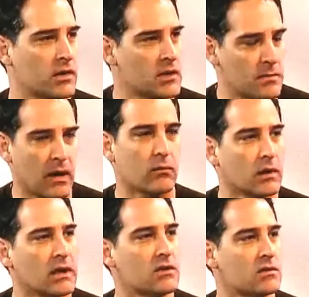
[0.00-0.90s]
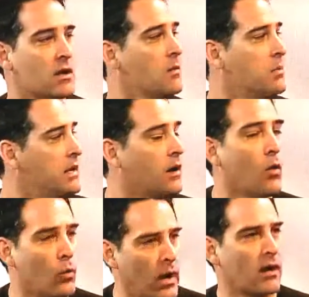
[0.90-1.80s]
It's about really just being
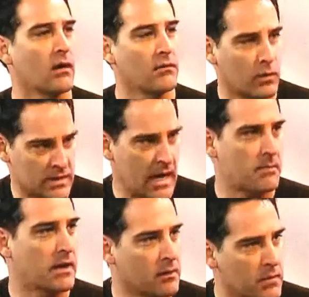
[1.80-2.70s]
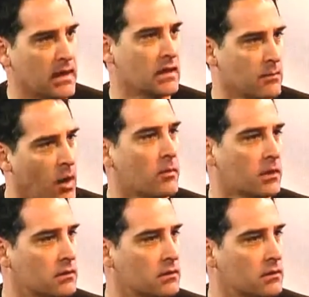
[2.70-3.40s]
aware of what's happening and being in the moment.